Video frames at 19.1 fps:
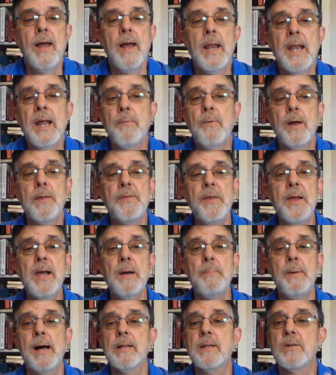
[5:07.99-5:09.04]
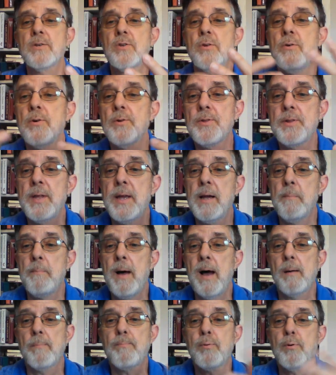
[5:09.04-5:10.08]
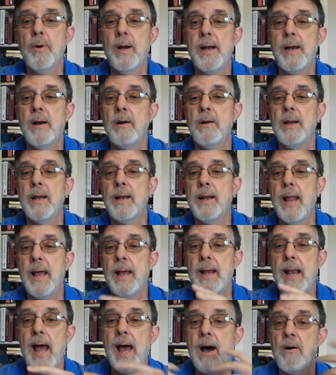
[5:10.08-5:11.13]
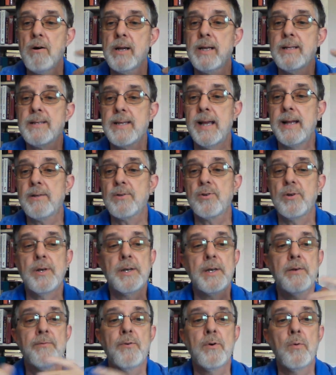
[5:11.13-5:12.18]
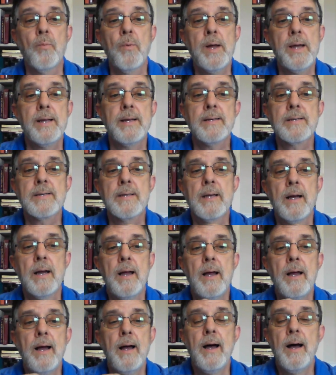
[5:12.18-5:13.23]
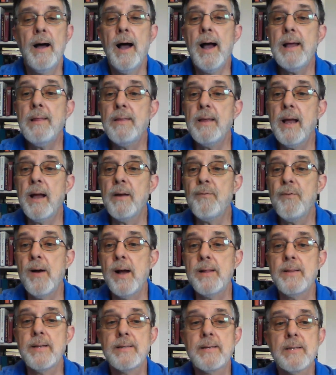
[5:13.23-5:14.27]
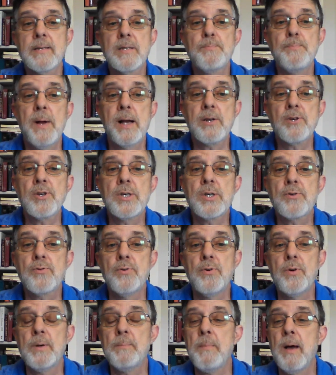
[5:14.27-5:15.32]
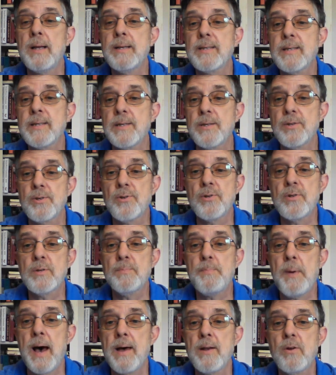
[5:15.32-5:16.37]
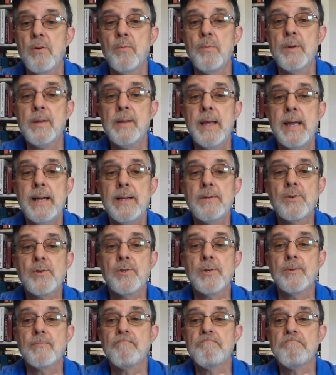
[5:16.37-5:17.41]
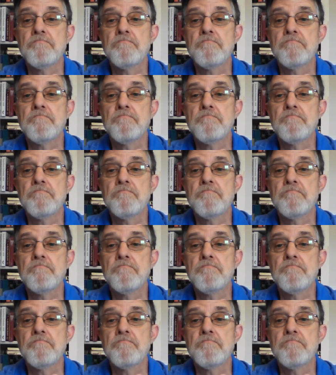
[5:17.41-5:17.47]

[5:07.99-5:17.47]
Now, when I think about this whole thing about prayer and how it gets answered in different ways, I think I find this especially true in my sister's battle with cancer.